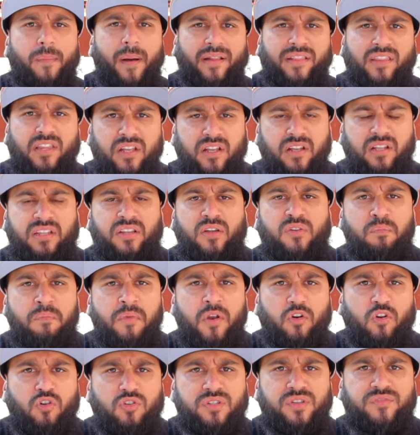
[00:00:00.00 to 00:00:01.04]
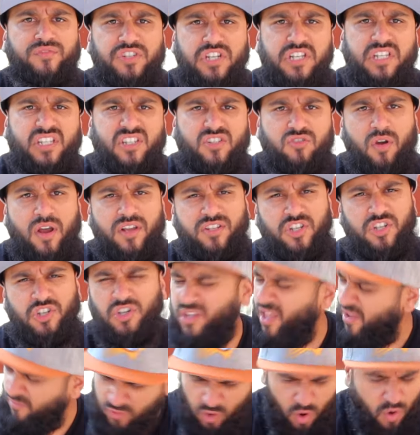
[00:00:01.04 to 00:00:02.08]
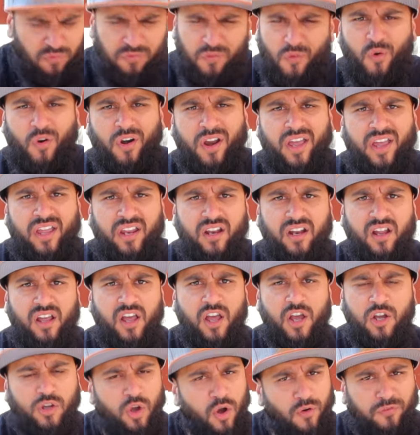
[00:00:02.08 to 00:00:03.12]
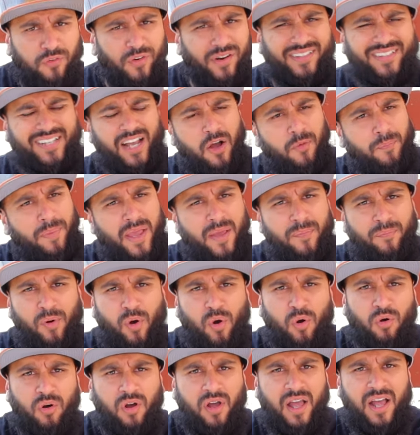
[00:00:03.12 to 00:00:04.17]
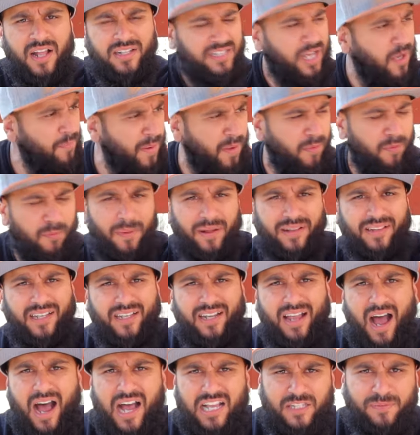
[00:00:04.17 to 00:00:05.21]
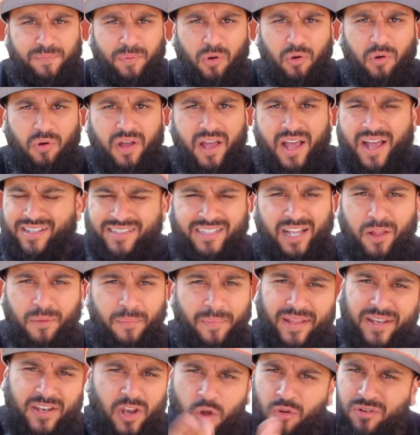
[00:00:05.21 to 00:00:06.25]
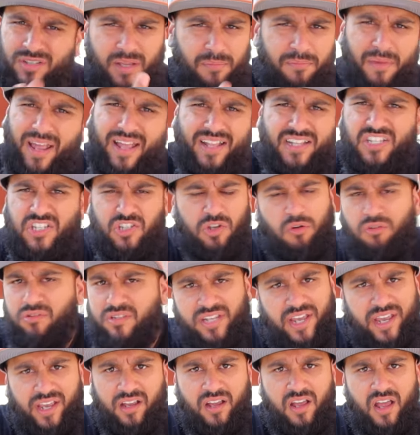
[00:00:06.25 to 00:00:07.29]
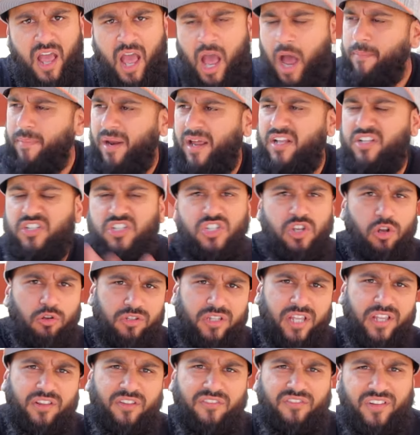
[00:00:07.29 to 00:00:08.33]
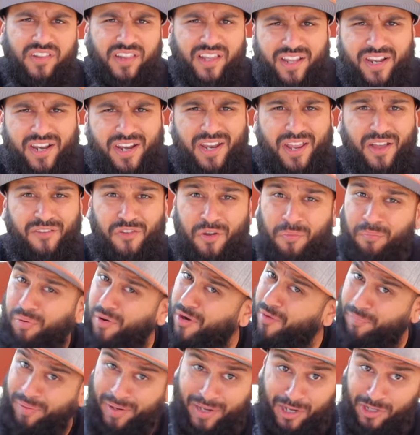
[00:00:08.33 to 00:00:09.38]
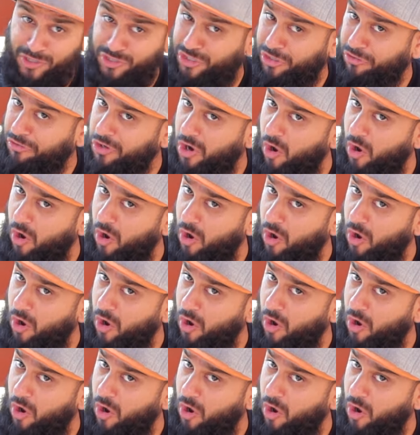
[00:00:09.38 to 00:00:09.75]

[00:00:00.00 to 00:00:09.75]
about the miracles of Jesus Christ in your life. Go for it. Go for it. Tell people. Tell people about the gospel. Tell them, and notice I'm not insulting. I'm not insulting the validity of your book because you